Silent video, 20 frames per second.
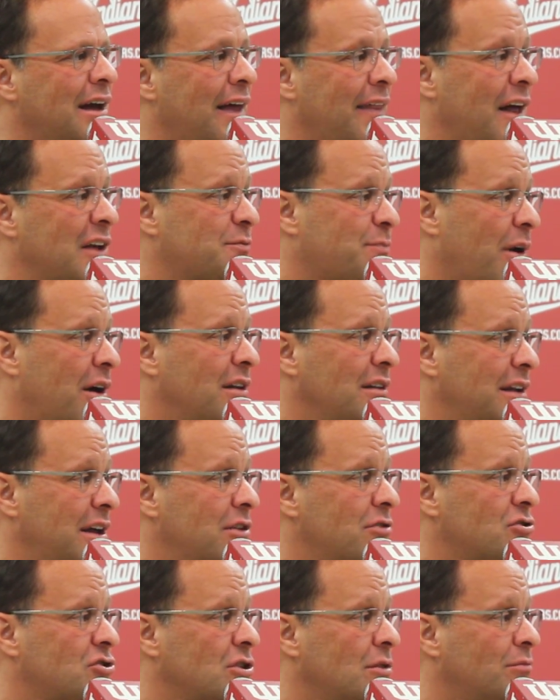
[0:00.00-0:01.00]
And that's part of
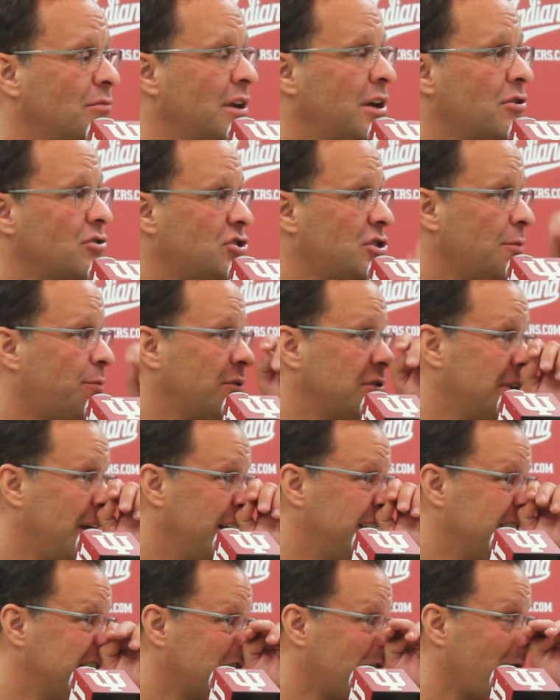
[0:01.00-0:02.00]
leadership. Leadership is
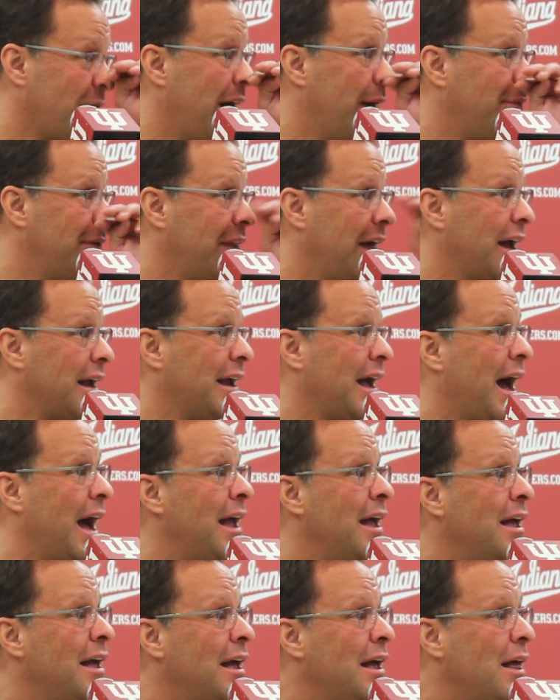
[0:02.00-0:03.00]
not just grabbing that
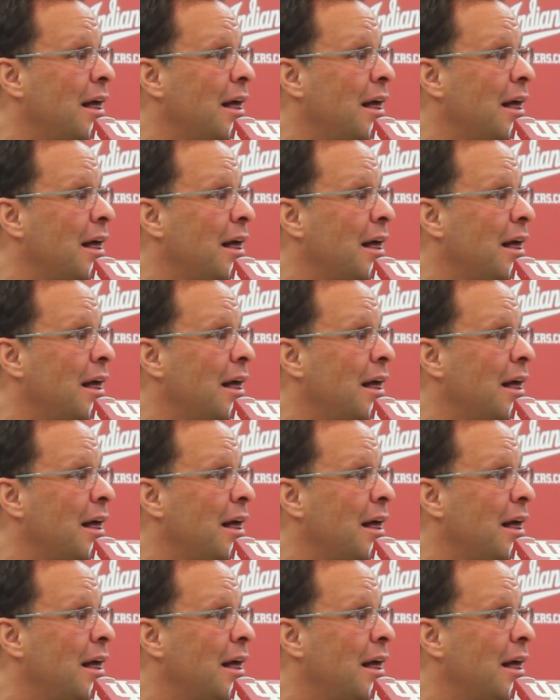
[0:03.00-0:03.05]
guy.